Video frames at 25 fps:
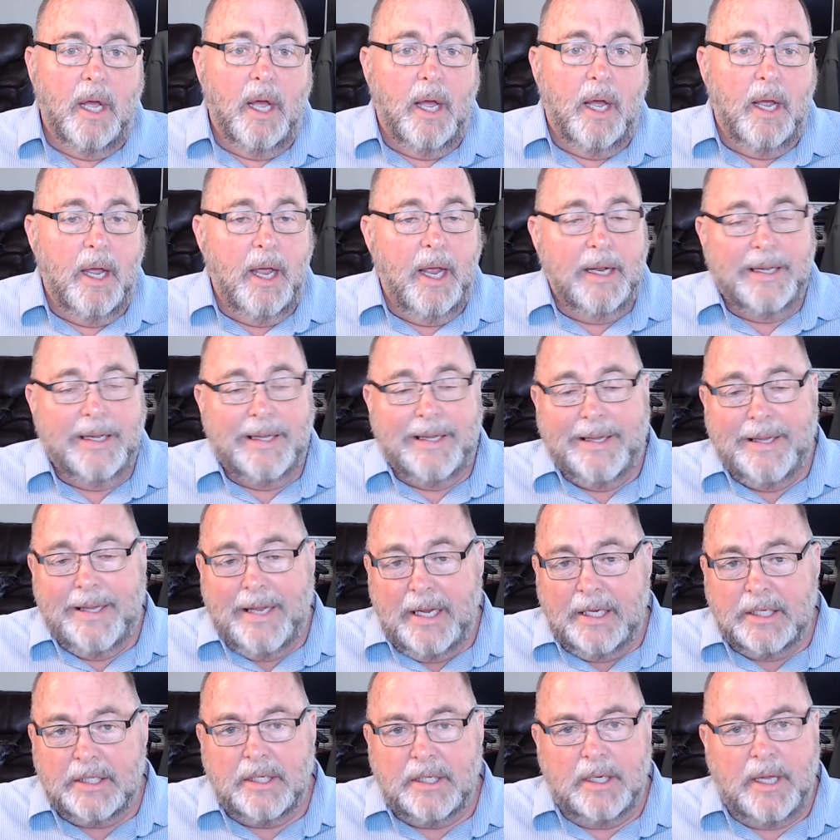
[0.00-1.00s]
at
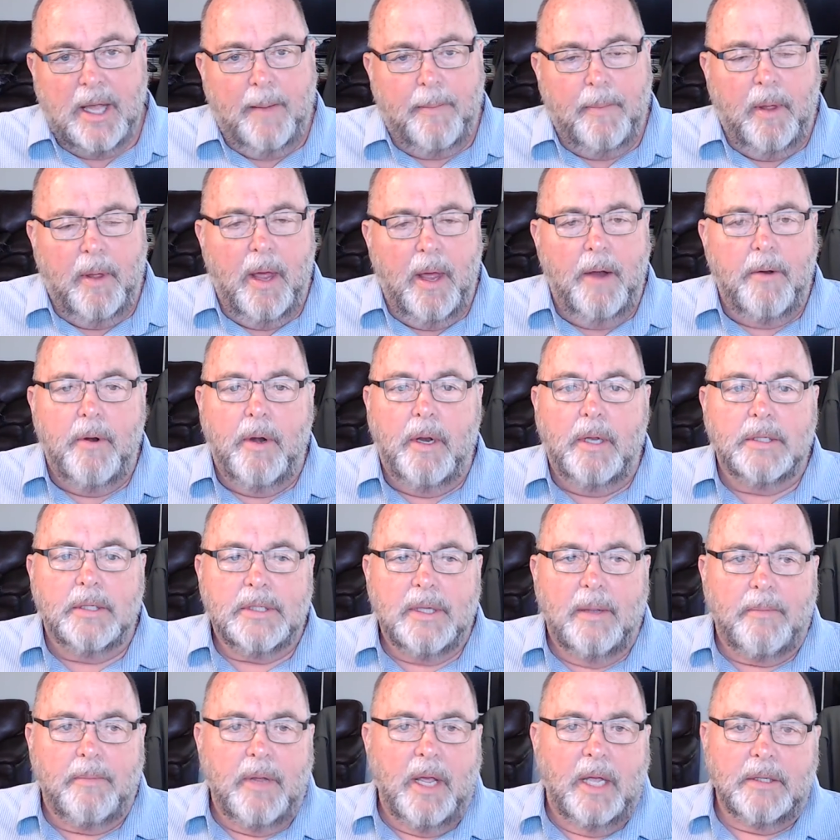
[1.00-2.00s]
least a couple hundred in
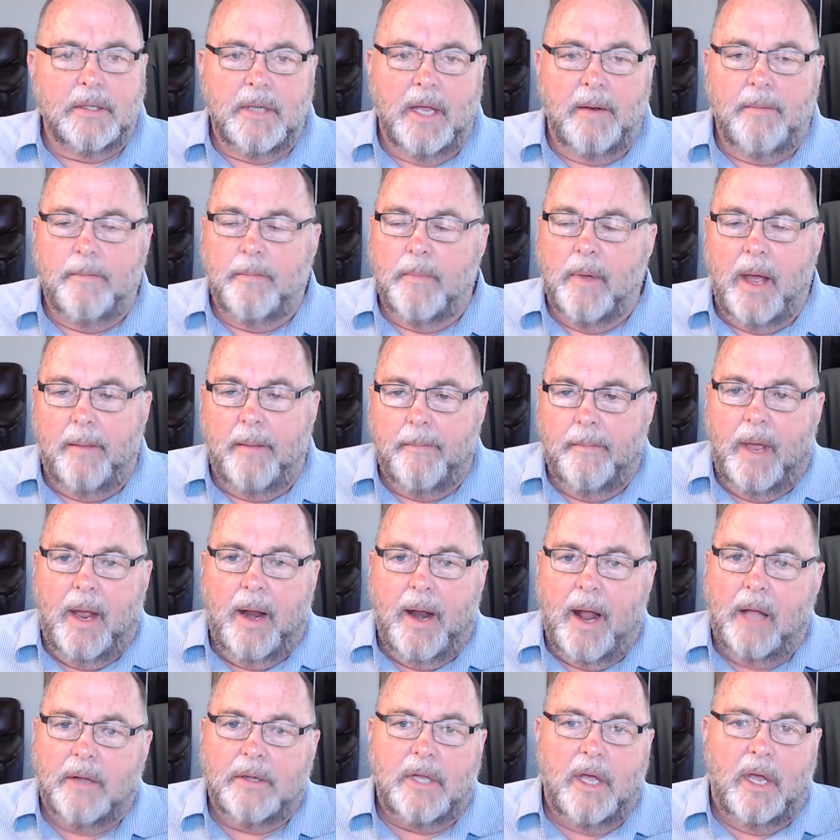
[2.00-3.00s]
some cases.
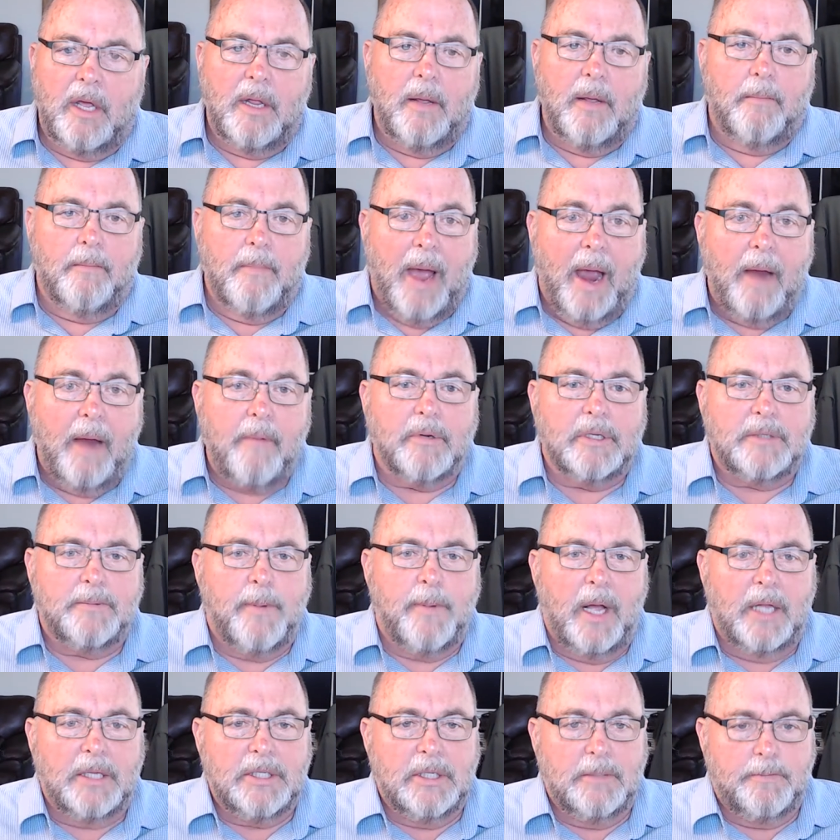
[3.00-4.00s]
And I'll tell you that my
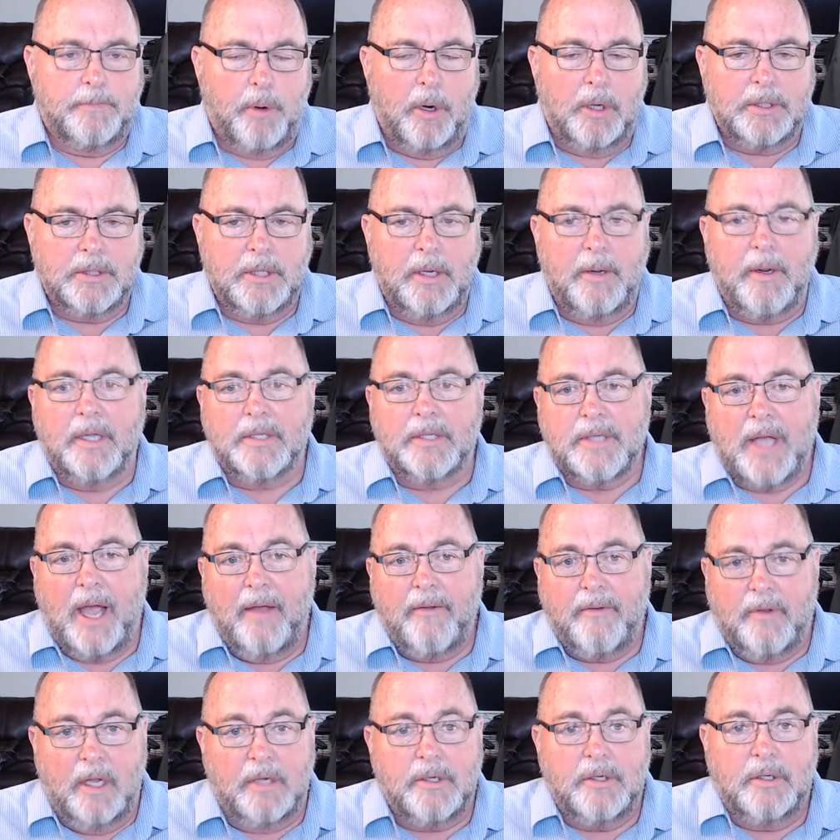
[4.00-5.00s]
response is personally, because
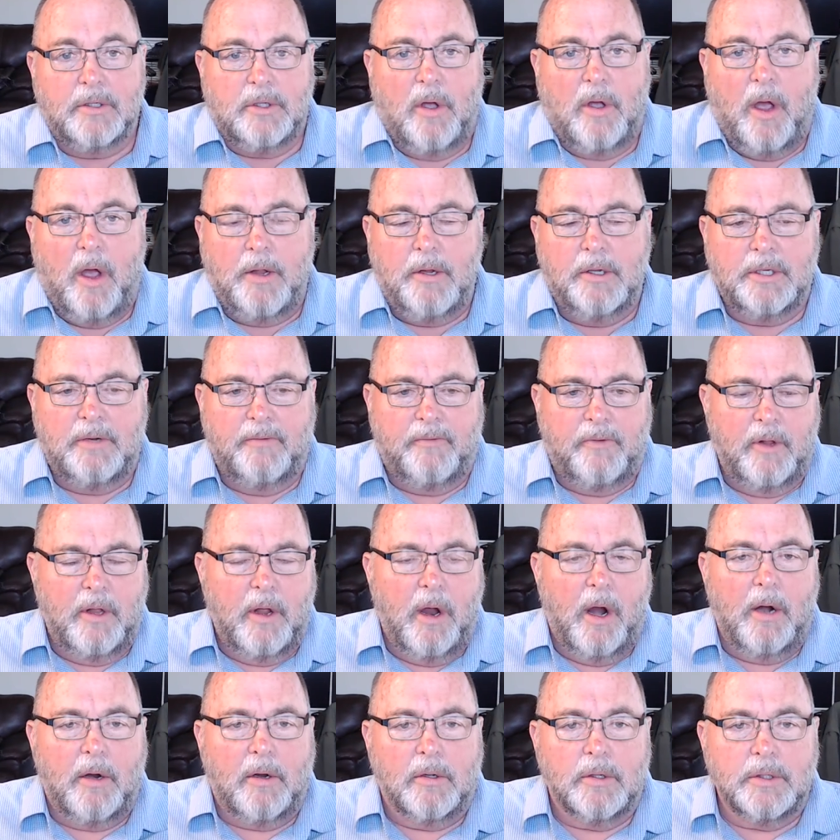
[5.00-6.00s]
as you saw, I use it for the
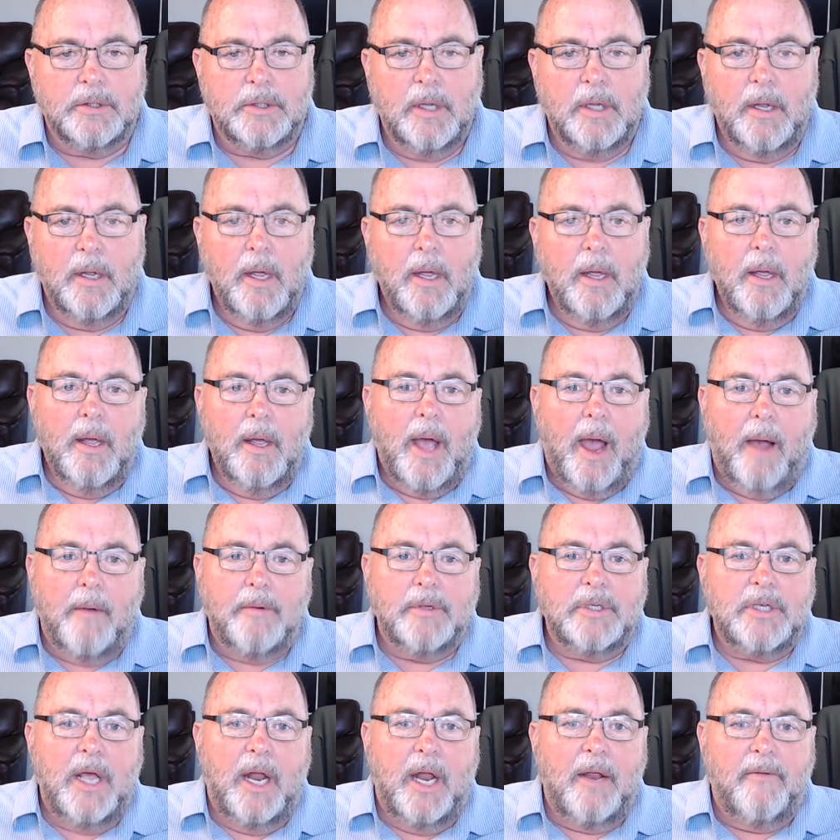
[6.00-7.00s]
articles, I
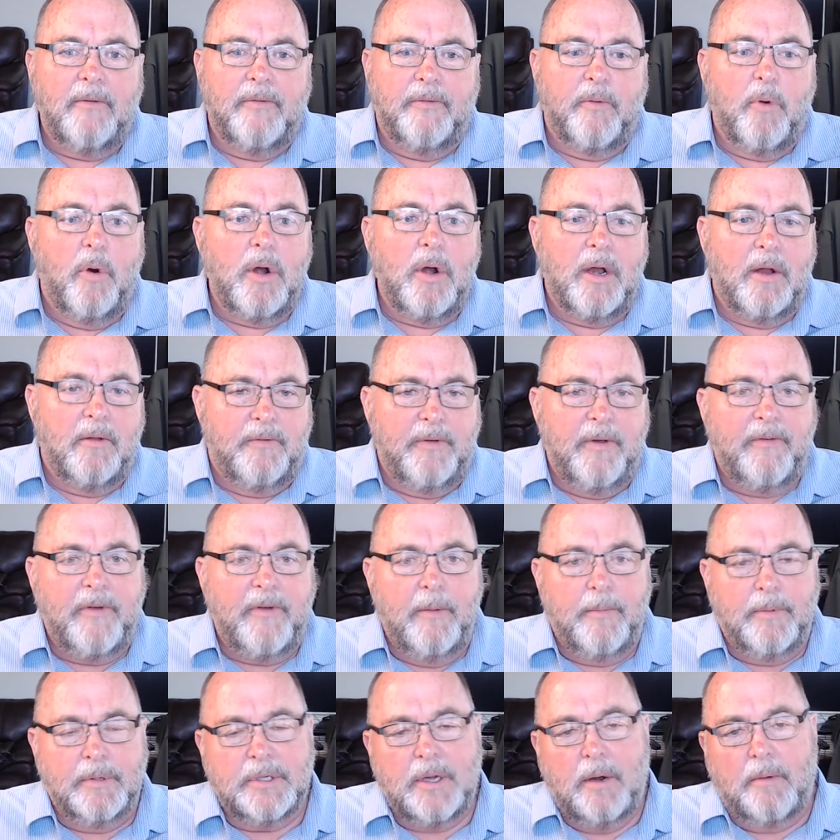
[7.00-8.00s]
was getting 40 to
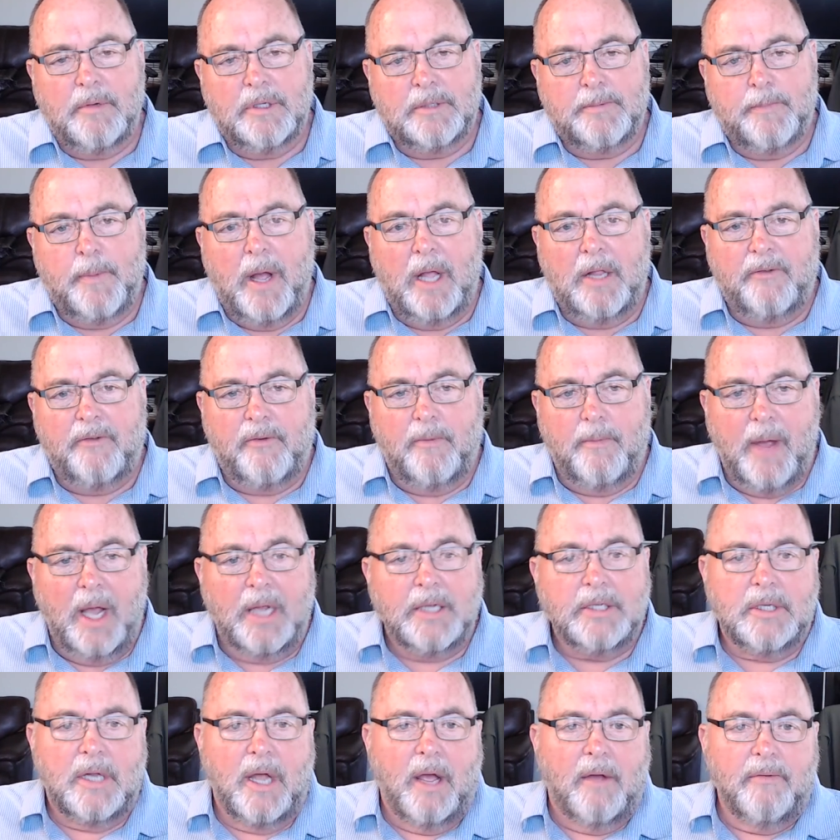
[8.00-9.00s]
50% response for
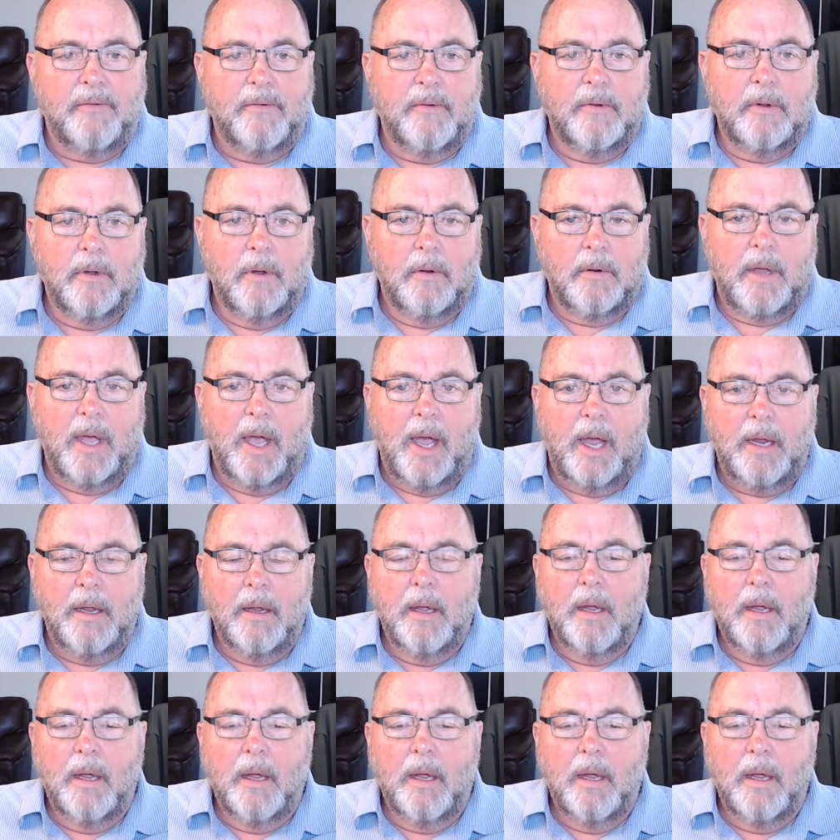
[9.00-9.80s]
my stuff, okay?